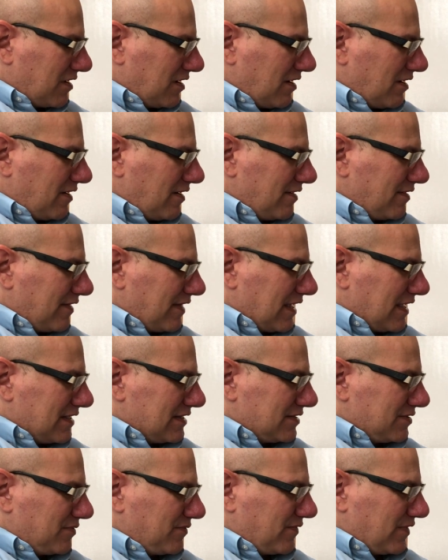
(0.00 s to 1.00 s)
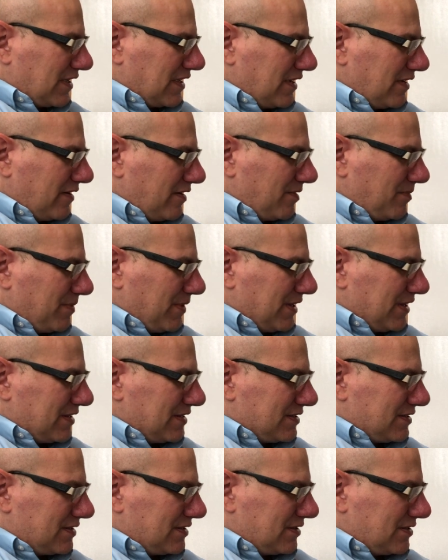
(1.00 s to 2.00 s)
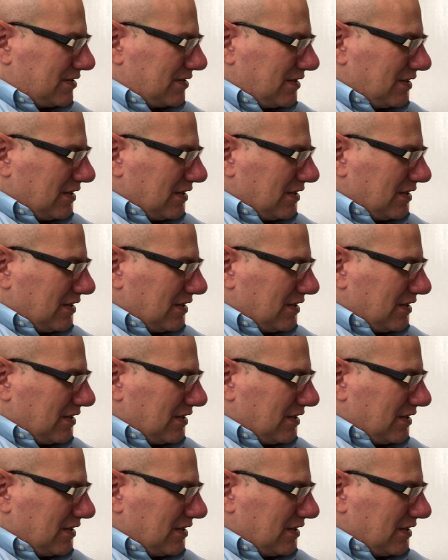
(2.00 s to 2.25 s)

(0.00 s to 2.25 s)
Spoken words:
art that's over here, but it's